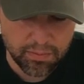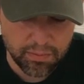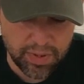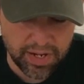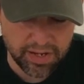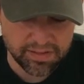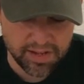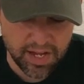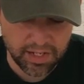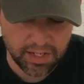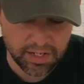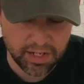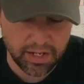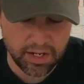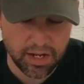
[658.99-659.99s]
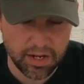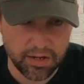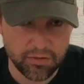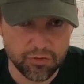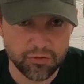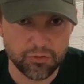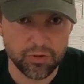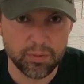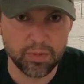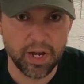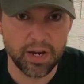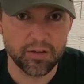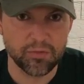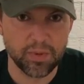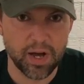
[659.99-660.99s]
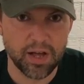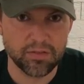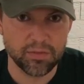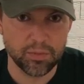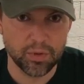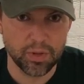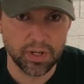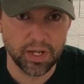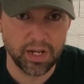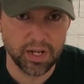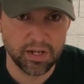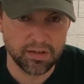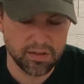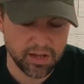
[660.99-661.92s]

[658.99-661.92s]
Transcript: being as elegant and streamlined as possible and getting into